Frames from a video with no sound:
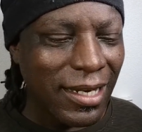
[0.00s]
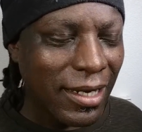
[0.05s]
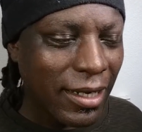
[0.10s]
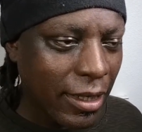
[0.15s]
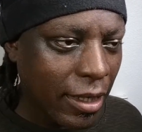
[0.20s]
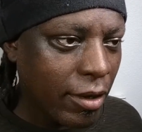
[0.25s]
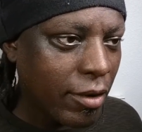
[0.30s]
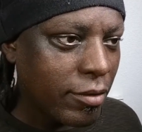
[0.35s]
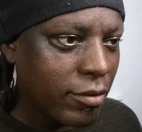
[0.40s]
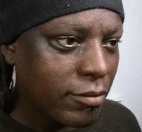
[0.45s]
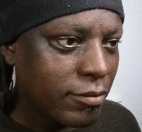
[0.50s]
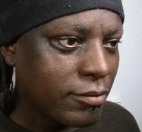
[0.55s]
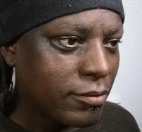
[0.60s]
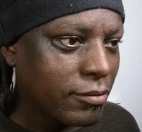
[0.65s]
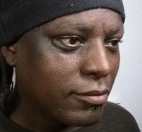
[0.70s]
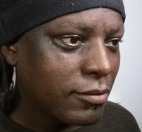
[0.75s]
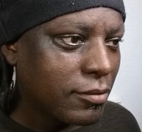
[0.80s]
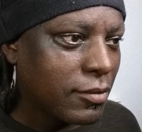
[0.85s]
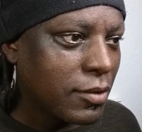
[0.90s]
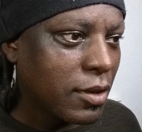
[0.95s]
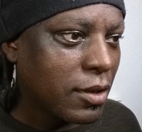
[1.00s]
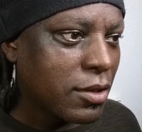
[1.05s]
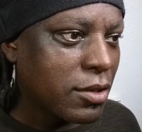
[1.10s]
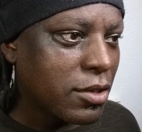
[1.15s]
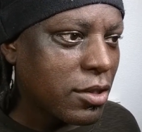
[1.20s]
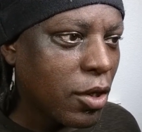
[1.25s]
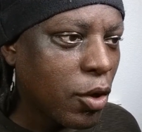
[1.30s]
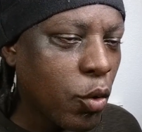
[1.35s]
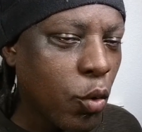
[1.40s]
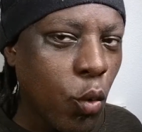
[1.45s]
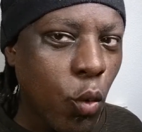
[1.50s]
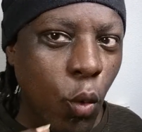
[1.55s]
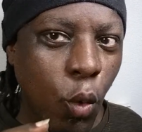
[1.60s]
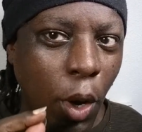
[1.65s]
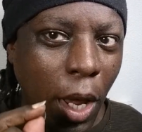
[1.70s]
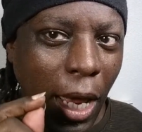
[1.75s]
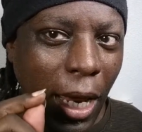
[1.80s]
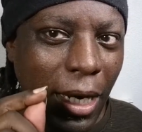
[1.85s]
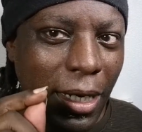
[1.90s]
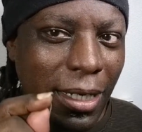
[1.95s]
Now, so
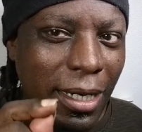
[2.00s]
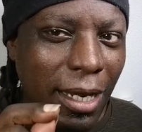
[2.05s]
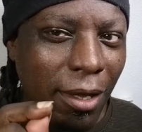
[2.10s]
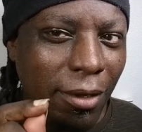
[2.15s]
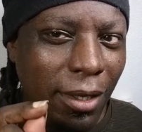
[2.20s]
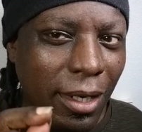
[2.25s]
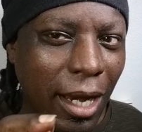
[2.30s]
now